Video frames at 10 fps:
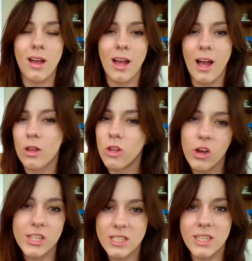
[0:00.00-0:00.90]
how
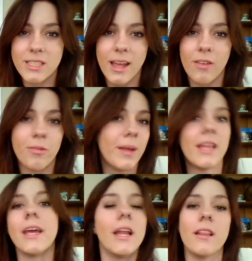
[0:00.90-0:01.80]
long it's going to take for me
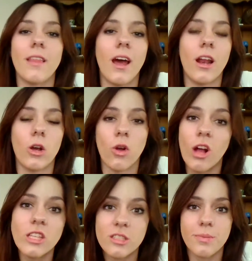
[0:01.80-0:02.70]
to get that
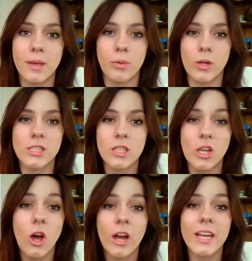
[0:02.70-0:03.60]
across to people. It's
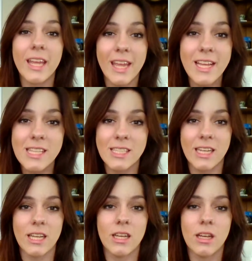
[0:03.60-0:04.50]
not
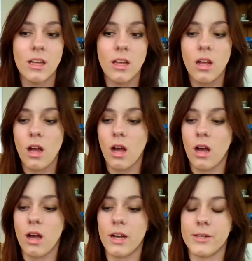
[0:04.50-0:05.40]
easy.
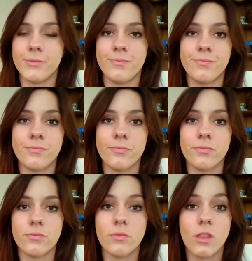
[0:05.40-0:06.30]

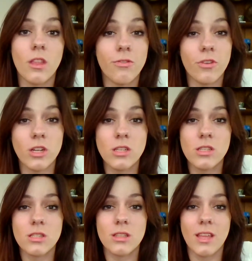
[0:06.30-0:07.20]
The
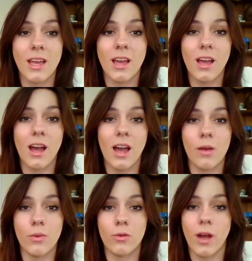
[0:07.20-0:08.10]
first thing I
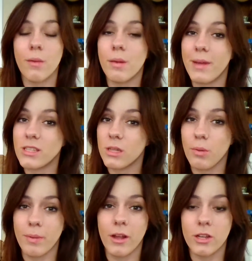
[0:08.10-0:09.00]
would recommend mentally
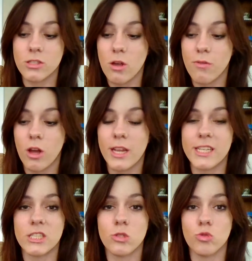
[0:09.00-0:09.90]
preparing yourself on
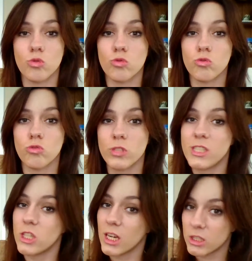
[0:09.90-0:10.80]
is
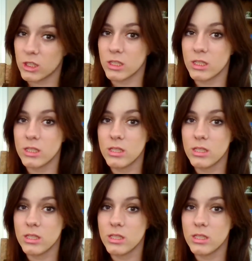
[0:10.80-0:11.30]
rejection.